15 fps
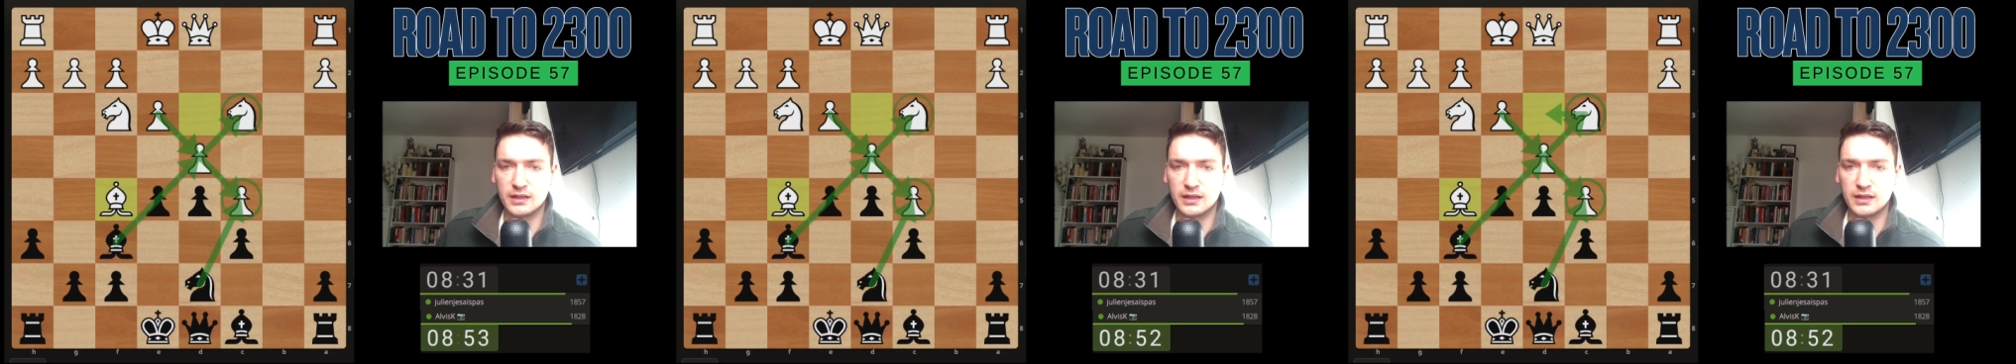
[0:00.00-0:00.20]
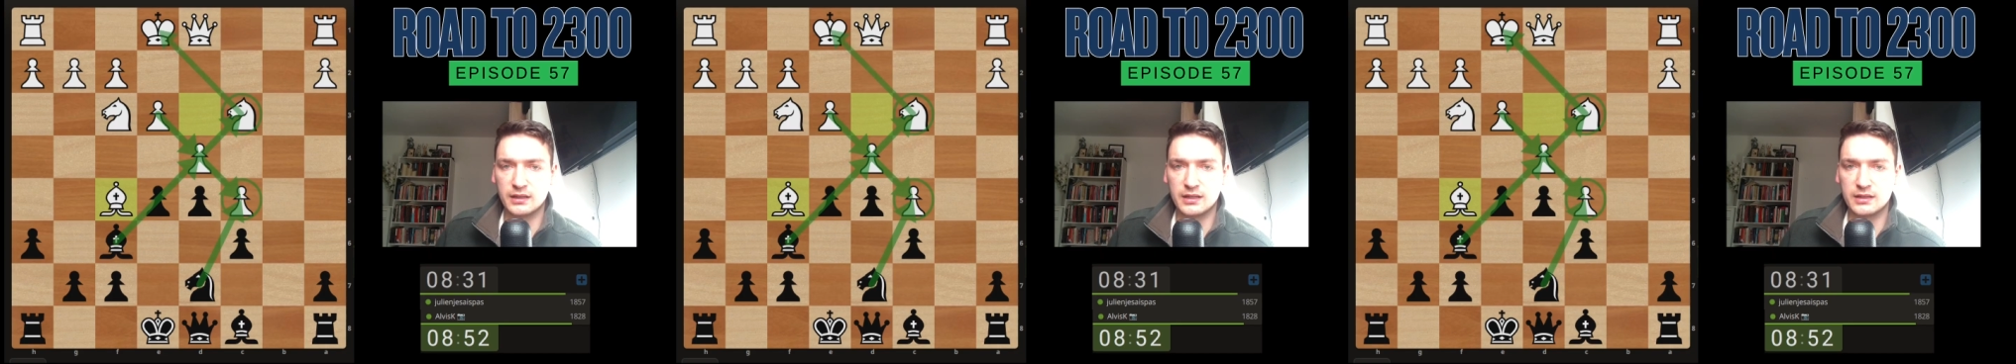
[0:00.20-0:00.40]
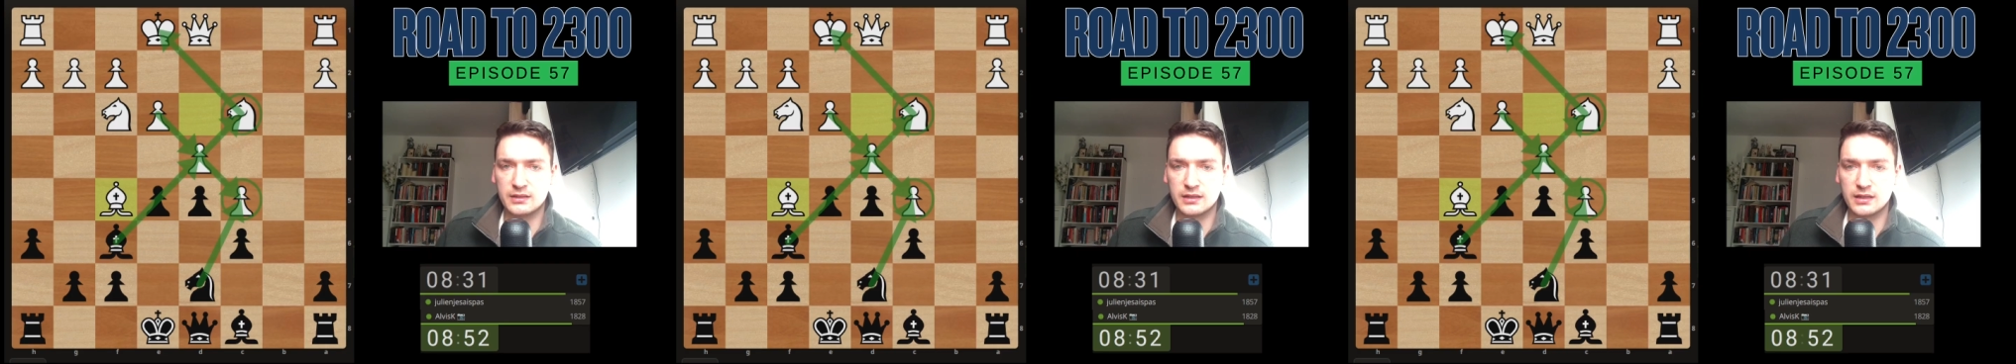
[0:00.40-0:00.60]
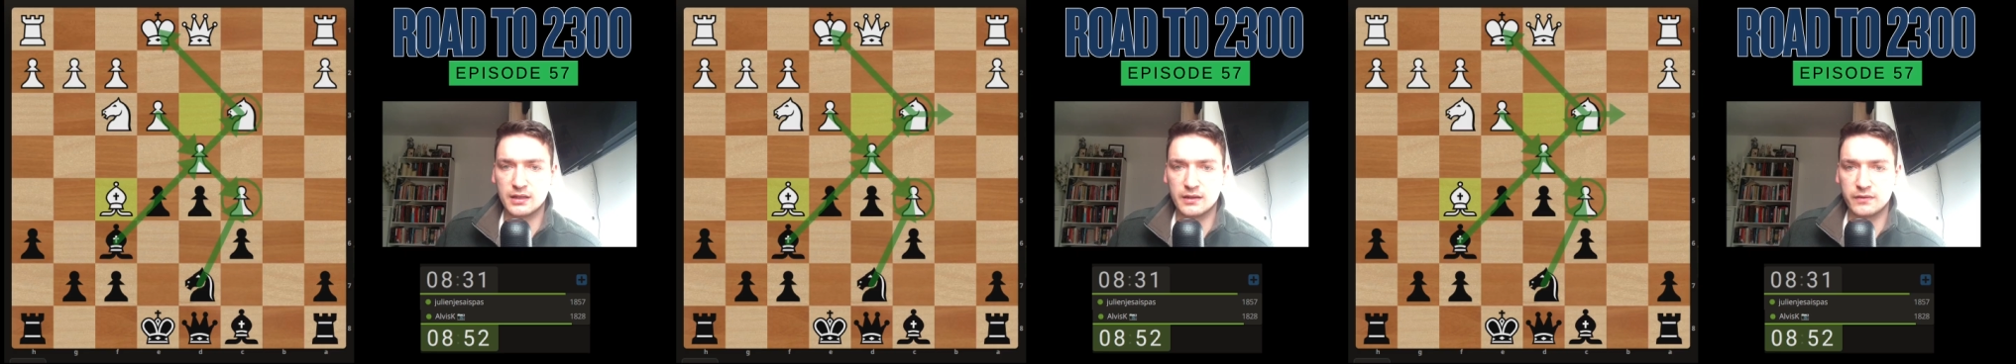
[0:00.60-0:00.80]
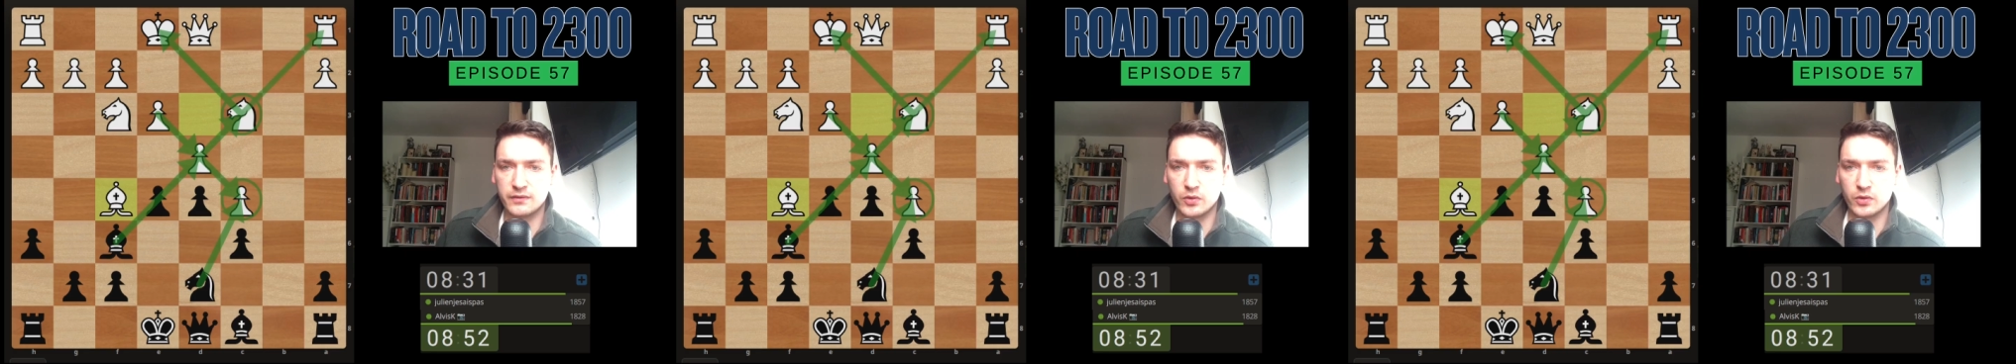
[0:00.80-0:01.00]
there's a
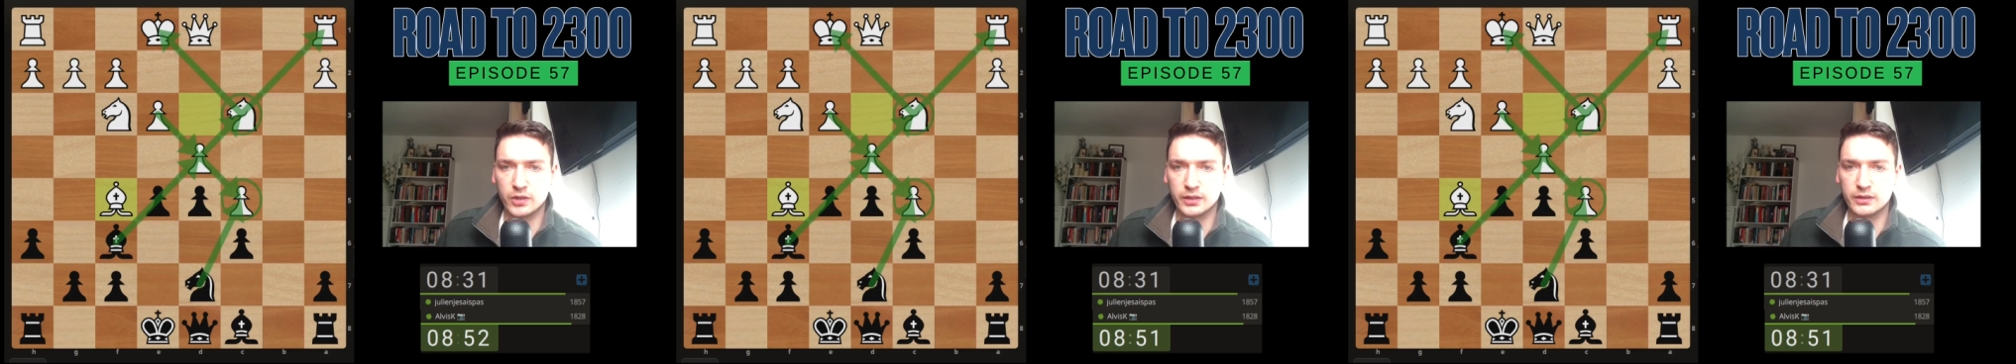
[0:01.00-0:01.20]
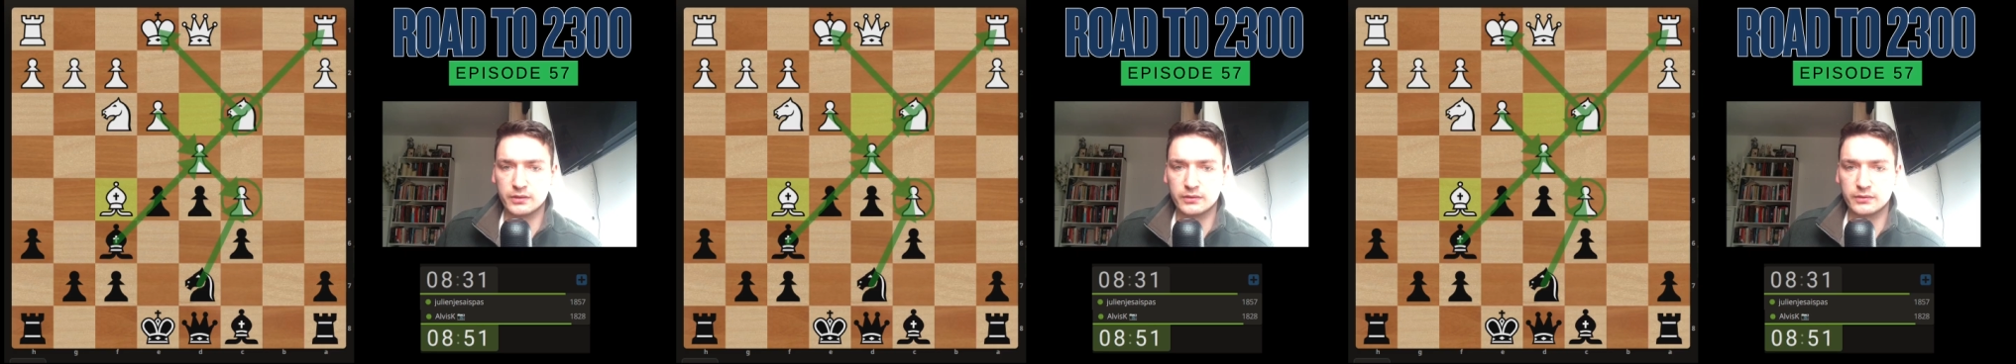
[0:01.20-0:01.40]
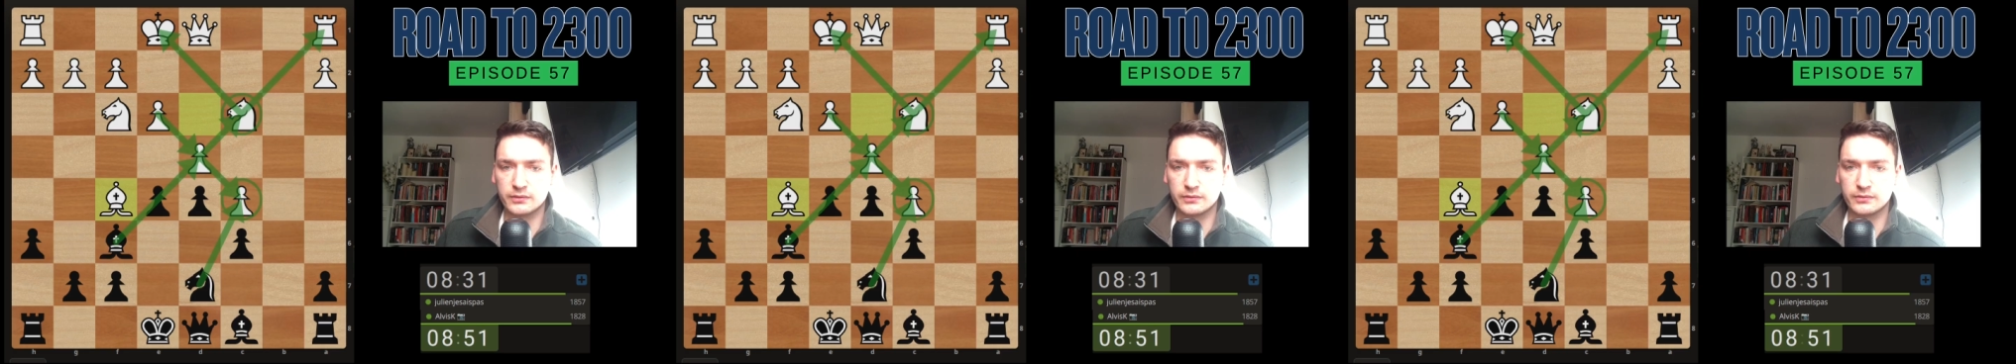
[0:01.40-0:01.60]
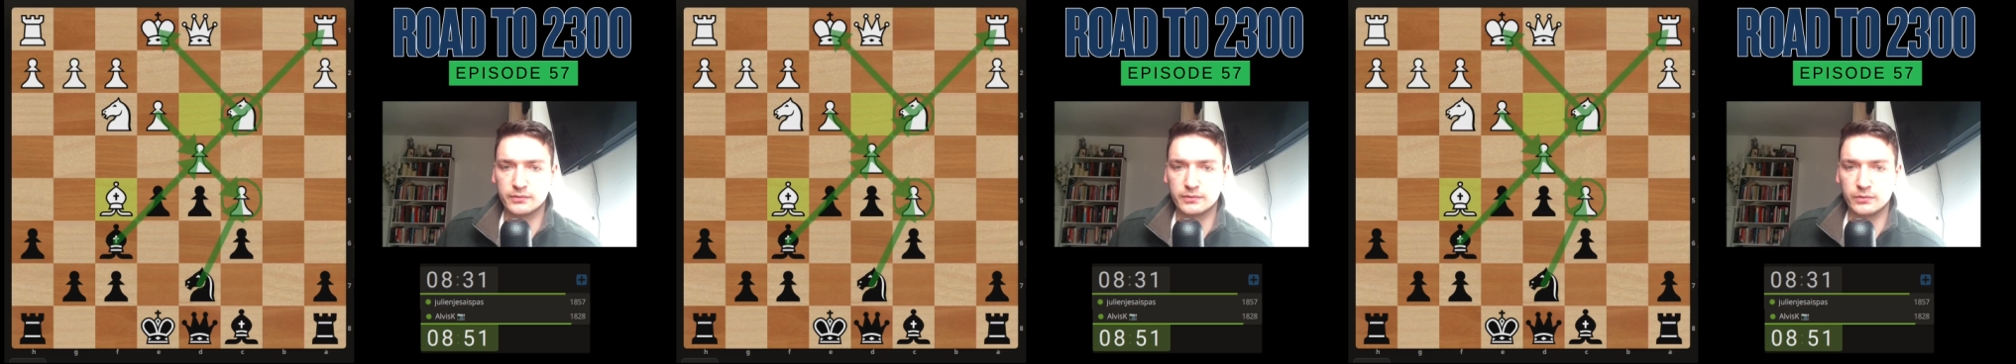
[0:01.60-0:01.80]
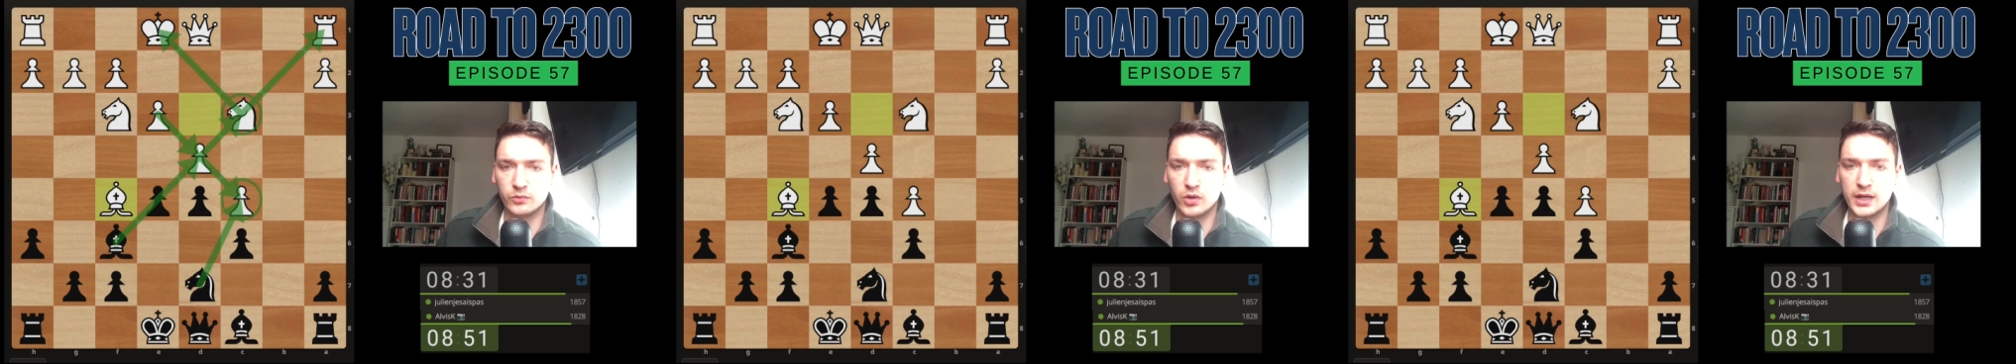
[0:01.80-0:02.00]
fork,
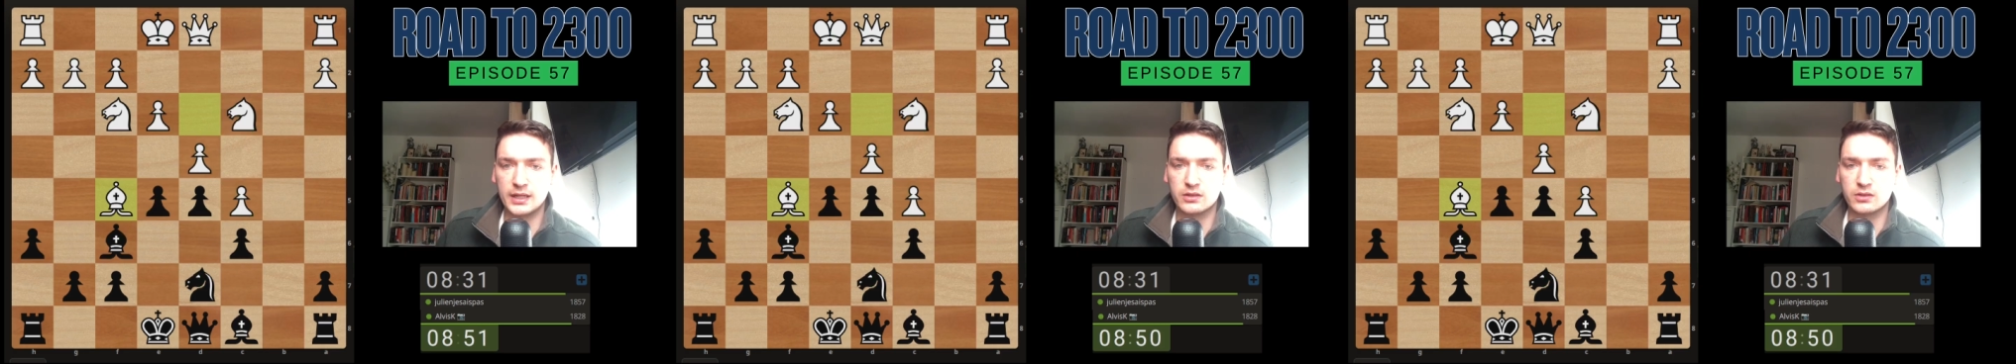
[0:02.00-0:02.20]
right?